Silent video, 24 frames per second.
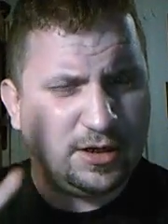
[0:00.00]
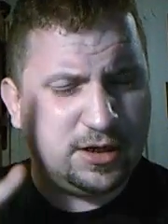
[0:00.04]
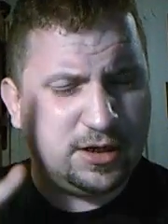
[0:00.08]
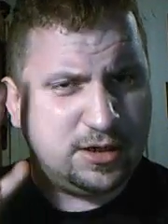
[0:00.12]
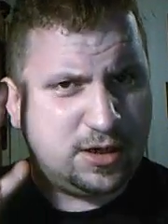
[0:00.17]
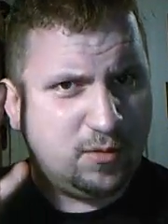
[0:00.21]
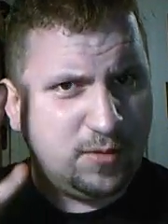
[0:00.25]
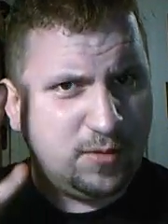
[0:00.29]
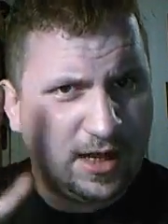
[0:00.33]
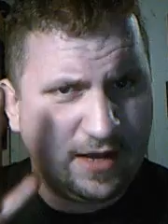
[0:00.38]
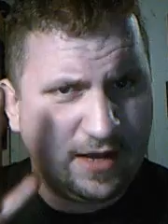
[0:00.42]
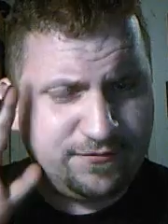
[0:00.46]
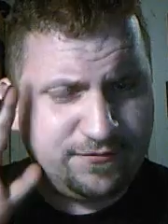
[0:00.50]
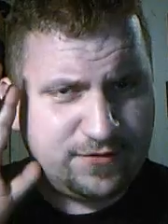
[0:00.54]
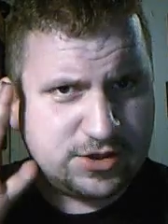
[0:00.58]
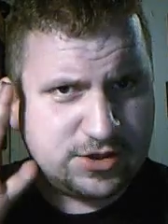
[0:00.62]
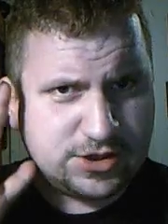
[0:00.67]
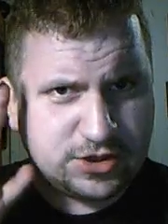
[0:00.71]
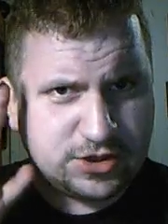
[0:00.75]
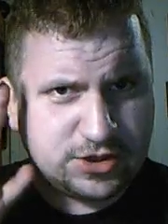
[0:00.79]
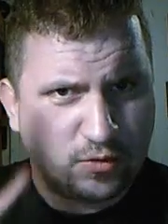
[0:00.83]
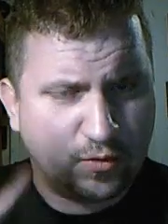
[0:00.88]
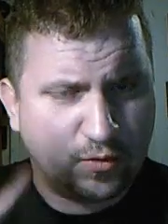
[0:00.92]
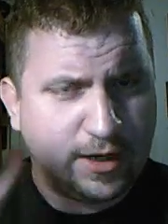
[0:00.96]
You don't have to
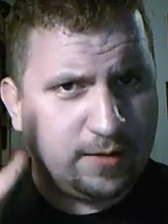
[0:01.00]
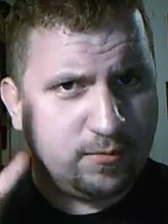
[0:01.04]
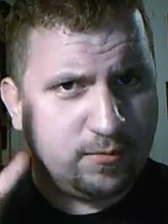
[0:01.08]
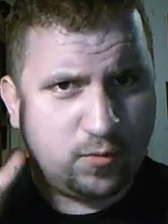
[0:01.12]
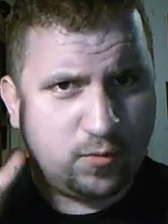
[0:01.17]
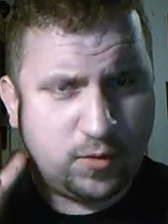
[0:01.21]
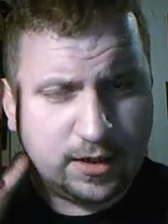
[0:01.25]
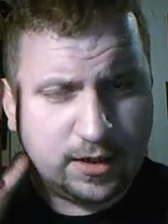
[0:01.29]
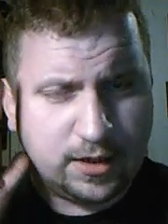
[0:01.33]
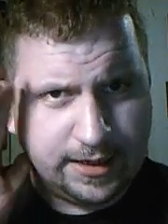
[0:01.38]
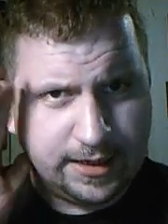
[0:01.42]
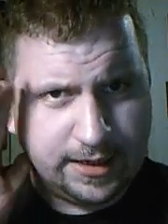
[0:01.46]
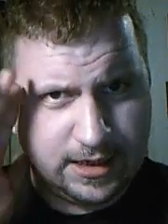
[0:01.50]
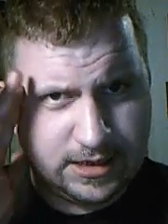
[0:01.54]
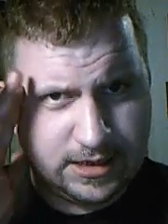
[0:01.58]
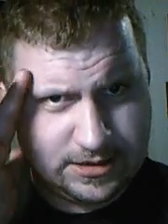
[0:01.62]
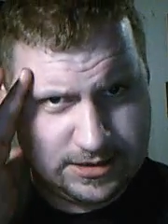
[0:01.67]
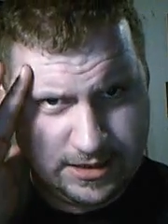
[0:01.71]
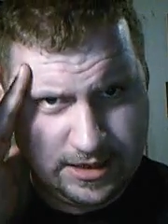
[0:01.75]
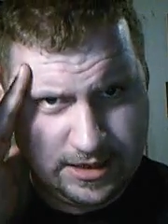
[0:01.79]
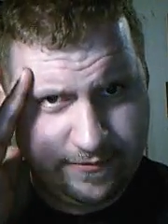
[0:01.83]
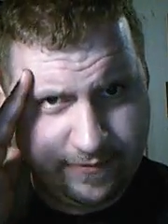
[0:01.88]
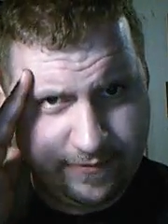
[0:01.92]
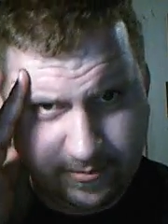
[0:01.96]
scream, really.
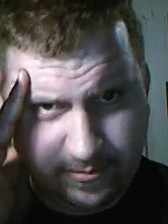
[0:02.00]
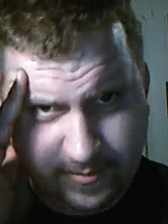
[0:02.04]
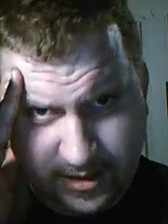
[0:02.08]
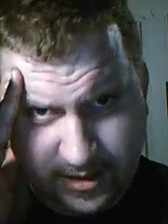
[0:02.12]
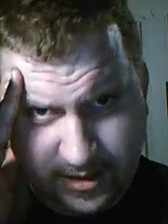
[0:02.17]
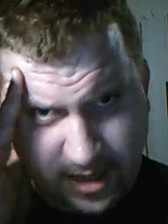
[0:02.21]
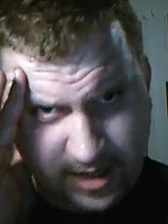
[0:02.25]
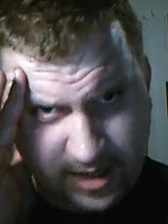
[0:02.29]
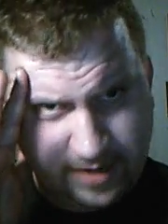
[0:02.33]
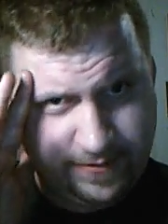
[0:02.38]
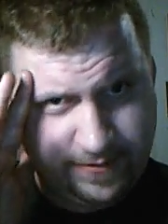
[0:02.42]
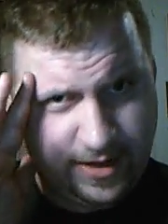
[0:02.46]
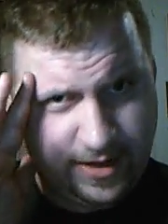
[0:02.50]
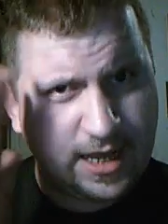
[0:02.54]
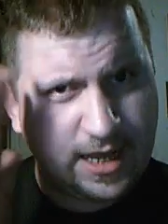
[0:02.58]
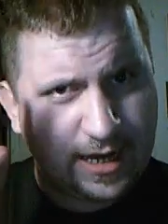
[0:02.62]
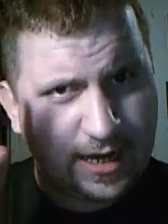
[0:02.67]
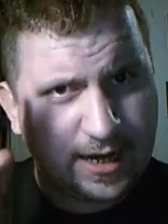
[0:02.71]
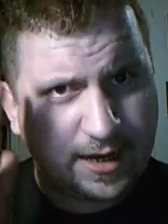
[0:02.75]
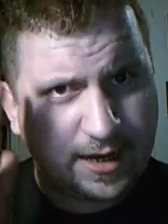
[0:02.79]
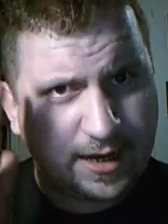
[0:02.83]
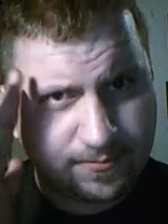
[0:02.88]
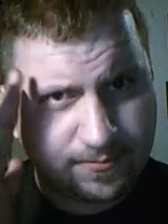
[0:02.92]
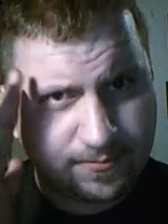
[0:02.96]
It's giving me kind of a
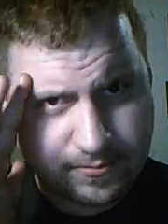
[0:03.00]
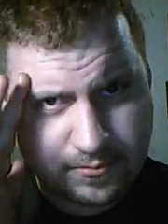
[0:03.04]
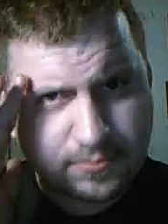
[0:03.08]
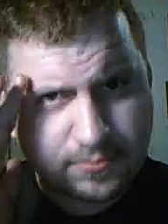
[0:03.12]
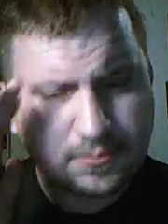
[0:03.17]
headache.